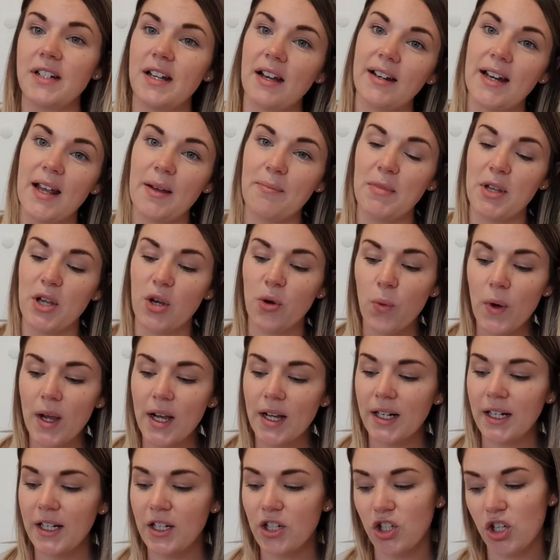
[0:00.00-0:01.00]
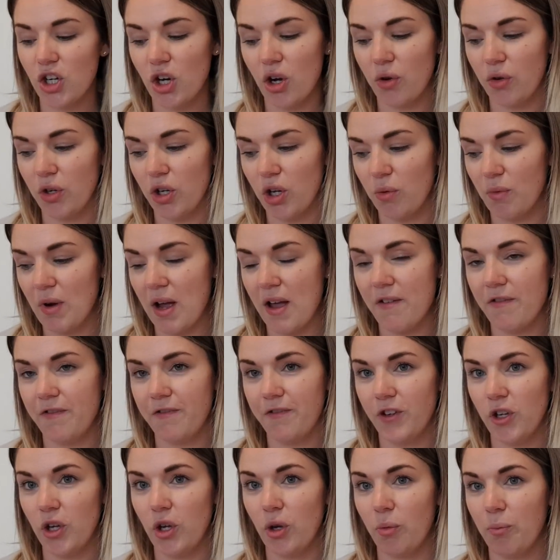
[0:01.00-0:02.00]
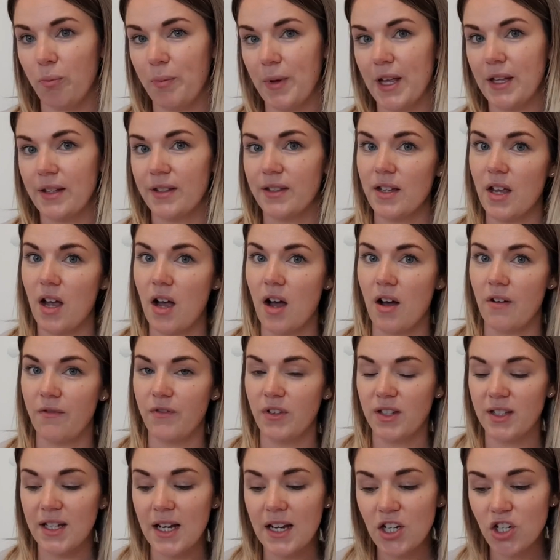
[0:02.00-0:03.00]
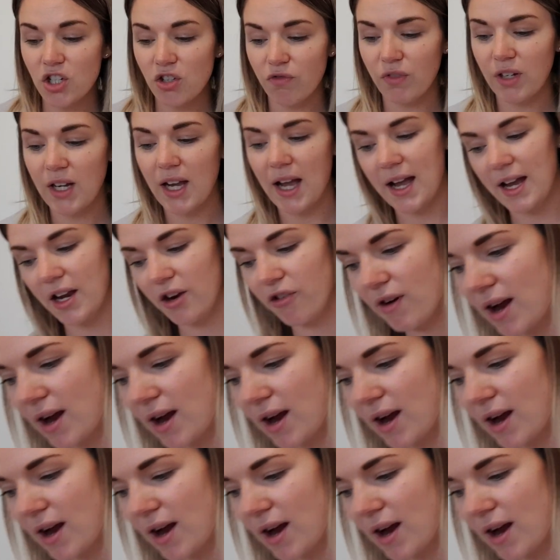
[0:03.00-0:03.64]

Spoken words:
Now let me quickly show you a few bits of stationery I